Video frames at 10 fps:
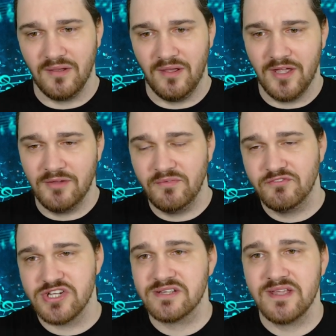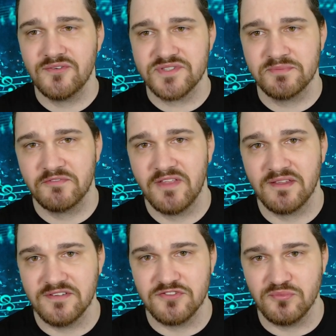uh, and we've checked out some of
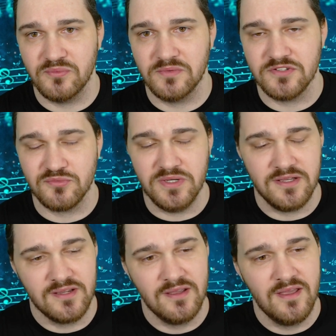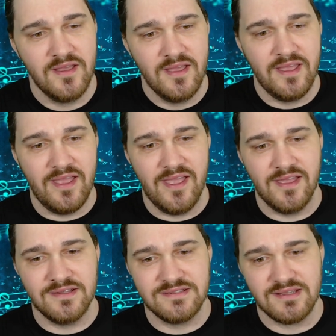that this this week,
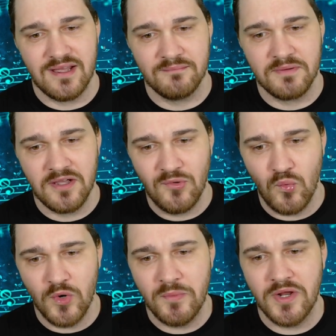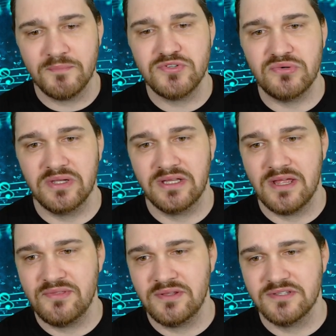and I'm kind of warming up to it, and
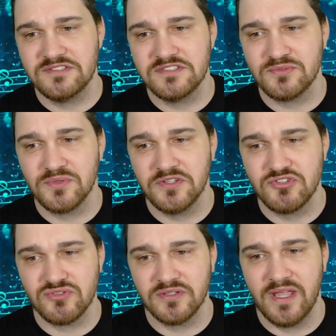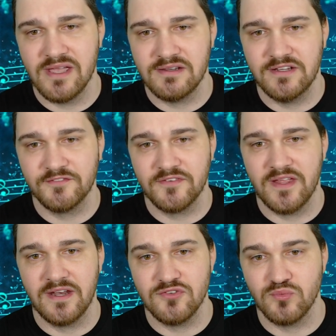I think this is a really strong candidate for
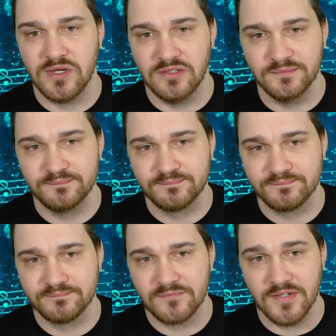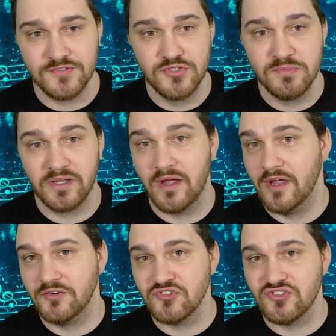that as well, assuming
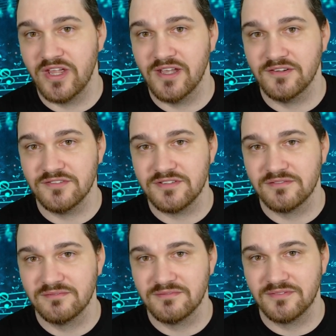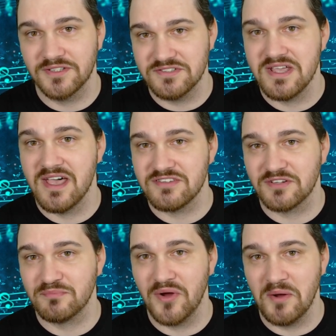I understand the
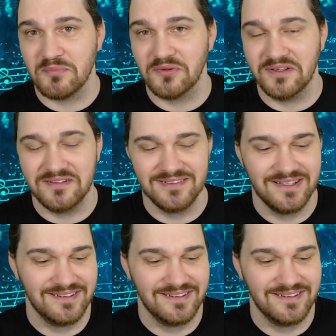task properly.